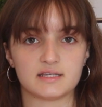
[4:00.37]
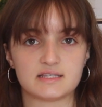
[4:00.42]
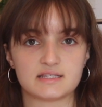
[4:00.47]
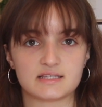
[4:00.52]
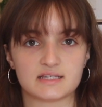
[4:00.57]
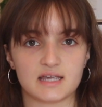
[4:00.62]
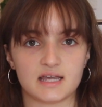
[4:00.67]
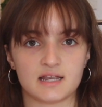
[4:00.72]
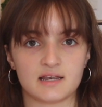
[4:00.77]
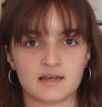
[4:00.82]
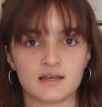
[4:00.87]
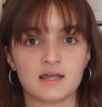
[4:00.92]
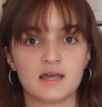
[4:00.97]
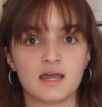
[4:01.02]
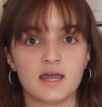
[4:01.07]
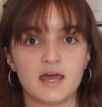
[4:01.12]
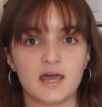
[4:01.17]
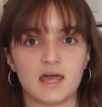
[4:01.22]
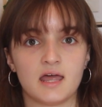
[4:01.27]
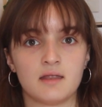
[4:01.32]
skin
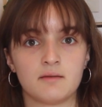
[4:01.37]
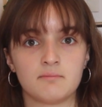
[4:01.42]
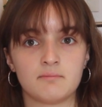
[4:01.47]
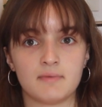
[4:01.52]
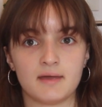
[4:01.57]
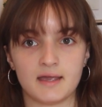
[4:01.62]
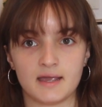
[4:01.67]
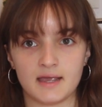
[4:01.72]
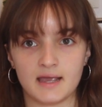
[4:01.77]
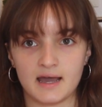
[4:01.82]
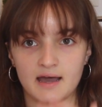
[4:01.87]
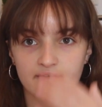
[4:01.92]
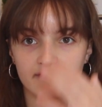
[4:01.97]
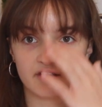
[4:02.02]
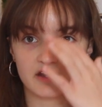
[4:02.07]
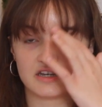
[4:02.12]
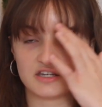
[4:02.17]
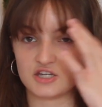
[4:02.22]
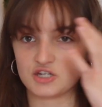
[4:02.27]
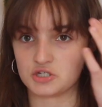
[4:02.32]
and may have
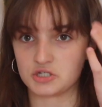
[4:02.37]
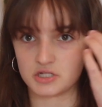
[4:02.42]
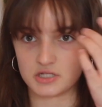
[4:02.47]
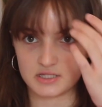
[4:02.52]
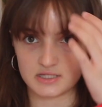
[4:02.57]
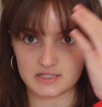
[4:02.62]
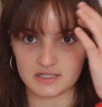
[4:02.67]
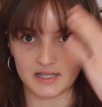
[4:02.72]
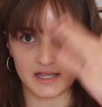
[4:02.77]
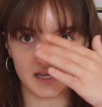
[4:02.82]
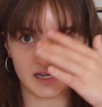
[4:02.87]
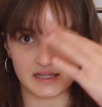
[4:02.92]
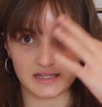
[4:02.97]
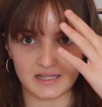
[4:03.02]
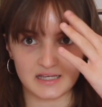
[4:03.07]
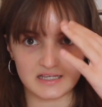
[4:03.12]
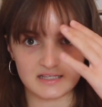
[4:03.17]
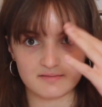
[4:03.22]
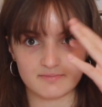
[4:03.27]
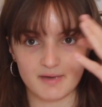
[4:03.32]
conditions like
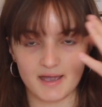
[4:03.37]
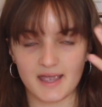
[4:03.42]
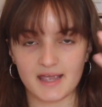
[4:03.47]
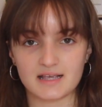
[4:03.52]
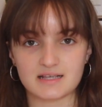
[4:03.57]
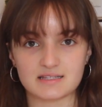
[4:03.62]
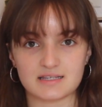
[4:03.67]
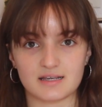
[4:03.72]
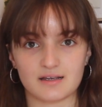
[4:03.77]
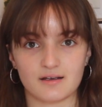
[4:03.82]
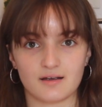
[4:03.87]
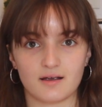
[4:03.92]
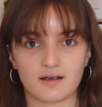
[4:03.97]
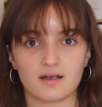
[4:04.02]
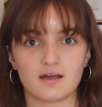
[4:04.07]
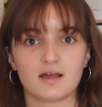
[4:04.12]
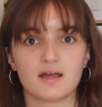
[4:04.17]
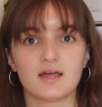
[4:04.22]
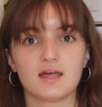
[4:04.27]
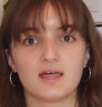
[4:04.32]
these bangs
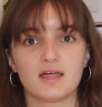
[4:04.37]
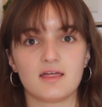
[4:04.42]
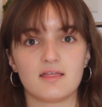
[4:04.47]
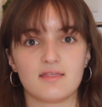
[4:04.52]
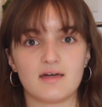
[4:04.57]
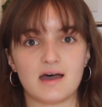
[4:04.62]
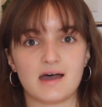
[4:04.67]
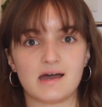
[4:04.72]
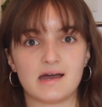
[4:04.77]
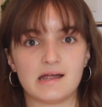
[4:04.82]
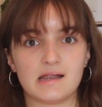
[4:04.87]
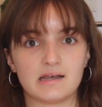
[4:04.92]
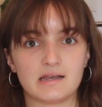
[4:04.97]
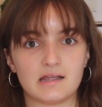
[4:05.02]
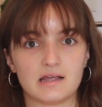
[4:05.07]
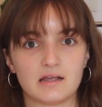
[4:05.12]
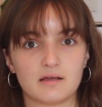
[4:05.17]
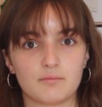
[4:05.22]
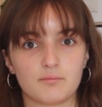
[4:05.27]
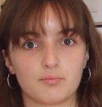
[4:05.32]
here that
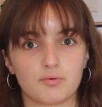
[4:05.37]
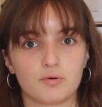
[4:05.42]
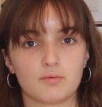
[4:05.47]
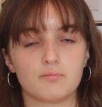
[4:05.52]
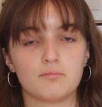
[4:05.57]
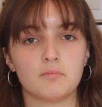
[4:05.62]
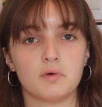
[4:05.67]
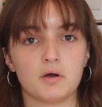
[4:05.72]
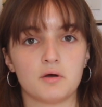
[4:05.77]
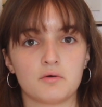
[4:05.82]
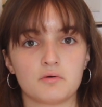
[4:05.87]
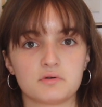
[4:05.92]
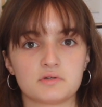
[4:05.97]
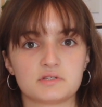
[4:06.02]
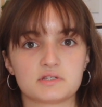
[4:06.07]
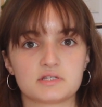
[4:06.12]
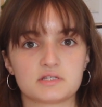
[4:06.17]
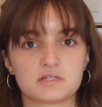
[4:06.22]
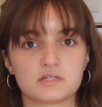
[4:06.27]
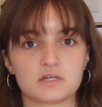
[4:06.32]

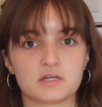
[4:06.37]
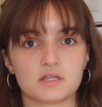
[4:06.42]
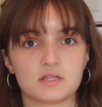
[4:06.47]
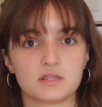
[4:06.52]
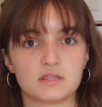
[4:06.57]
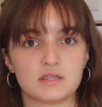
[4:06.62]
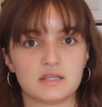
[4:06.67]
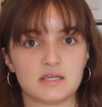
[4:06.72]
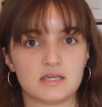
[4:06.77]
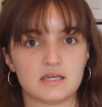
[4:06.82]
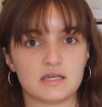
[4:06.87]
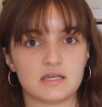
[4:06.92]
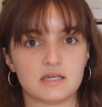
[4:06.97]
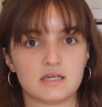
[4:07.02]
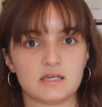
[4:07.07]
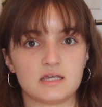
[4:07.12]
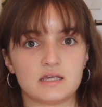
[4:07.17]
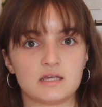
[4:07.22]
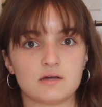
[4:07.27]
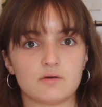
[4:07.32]
promote
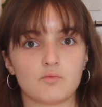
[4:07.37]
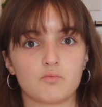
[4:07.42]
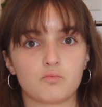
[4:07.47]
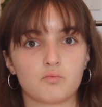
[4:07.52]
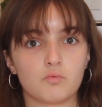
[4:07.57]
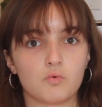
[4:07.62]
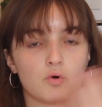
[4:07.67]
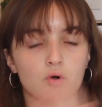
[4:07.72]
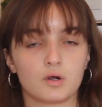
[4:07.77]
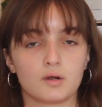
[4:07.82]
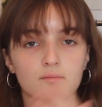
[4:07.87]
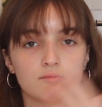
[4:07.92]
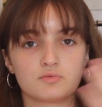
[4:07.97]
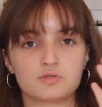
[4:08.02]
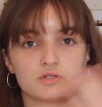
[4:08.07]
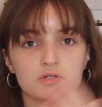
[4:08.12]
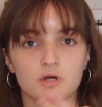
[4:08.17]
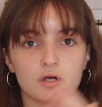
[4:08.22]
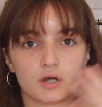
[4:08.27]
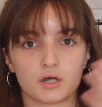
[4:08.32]
the
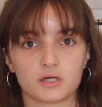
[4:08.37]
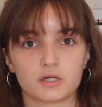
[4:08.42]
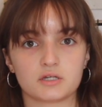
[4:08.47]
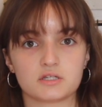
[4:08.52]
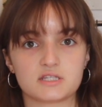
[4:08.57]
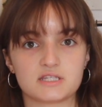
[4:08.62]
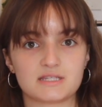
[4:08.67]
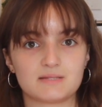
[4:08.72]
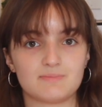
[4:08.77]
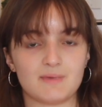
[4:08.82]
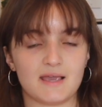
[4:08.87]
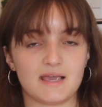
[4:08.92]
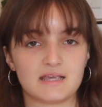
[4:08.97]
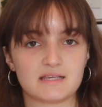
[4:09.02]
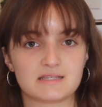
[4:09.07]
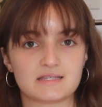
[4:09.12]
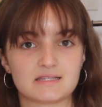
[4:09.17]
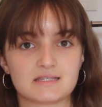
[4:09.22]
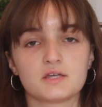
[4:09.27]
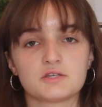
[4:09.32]
warm, dark
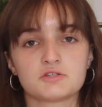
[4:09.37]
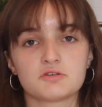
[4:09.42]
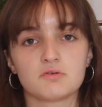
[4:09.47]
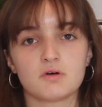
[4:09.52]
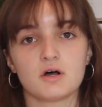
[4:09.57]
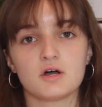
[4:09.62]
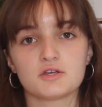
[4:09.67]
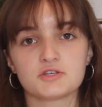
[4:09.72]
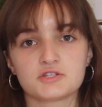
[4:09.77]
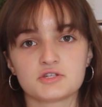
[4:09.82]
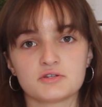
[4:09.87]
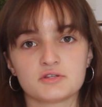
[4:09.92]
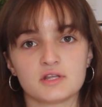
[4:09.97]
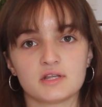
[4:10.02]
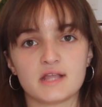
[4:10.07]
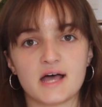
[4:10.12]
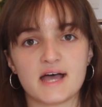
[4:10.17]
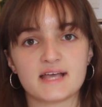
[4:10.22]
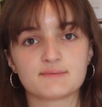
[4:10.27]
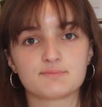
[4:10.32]
space. So also the
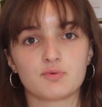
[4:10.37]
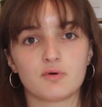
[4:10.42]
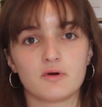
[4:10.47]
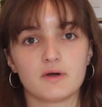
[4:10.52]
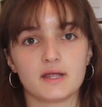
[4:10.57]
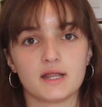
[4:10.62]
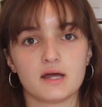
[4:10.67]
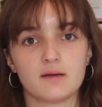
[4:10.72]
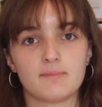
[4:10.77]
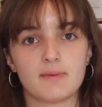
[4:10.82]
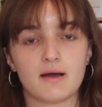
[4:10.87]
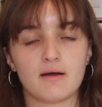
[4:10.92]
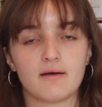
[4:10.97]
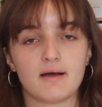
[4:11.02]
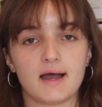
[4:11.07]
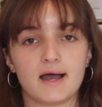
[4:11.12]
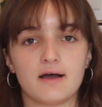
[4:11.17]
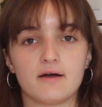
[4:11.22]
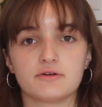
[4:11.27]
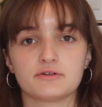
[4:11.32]
last point
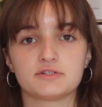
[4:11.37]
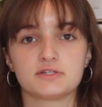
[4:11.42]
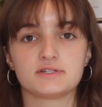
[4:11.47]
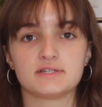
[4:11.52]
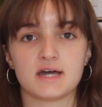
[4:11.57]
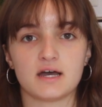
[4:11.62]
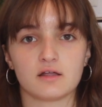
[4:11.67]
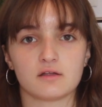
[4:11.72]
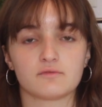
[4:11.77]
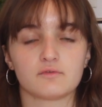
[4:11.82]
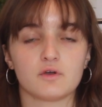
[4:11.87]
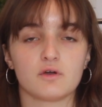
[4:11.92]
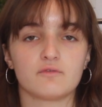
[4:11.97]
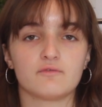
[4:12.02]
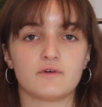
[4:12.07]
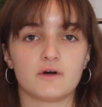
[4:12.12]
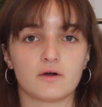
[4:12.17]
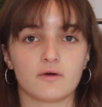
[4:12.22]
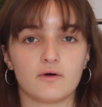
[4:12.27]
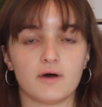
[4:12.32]
about how to tell if you have
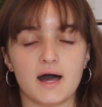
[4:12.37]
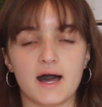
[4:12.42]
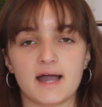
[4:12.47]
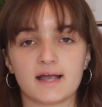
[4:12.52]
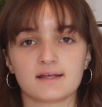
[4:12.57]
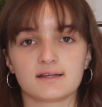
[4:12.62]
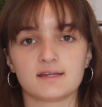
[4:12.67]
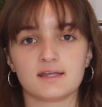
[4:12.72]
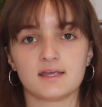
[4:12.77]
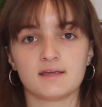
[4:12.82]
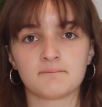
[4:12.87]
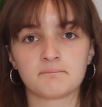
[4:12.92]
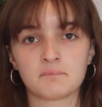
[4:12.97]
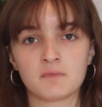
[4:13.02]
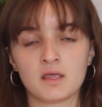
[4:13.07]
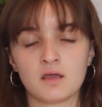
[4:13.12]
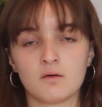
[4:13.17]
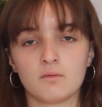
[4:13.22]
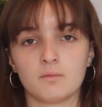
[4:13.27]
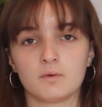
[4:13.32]
fungal acne,
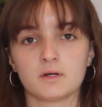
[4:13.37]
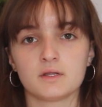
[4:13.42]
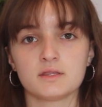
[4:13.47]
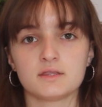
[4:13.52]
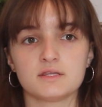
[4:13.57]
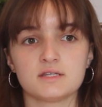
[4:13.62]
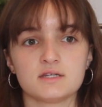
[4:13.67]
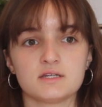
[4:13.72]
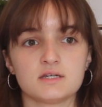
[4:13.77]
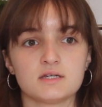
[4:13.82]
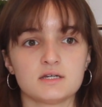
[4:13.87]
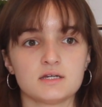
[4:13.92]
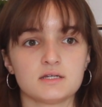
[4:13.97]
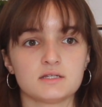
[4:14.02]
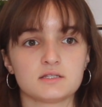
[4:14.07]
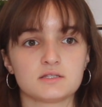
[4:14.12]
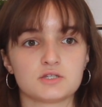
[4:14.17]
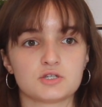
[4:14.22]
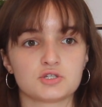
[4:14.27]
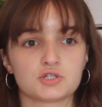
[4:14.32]
one of
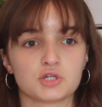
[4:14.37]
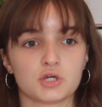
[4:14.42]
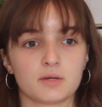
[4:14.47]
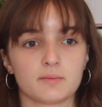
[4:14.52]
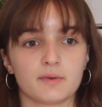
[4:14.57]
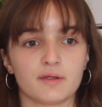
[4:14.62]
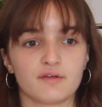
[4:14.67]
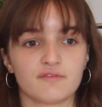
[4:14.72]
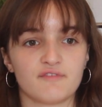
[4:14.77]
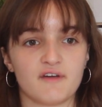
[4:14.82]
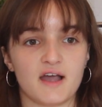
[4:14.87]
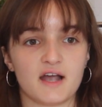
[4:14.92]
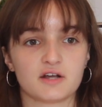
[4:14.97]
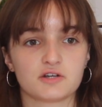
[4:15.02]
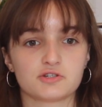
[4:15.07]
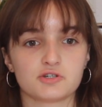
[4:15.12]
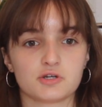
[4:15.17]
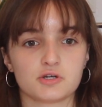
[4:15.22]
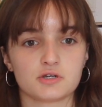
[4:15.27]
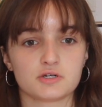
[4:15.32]
the determining
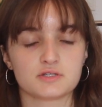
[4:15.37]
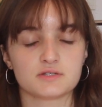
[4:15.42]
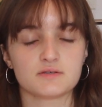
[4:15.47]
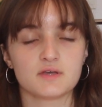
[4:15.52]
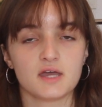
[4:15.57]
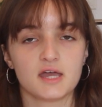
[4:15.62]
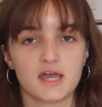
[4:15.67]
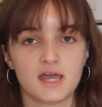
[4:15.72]
factors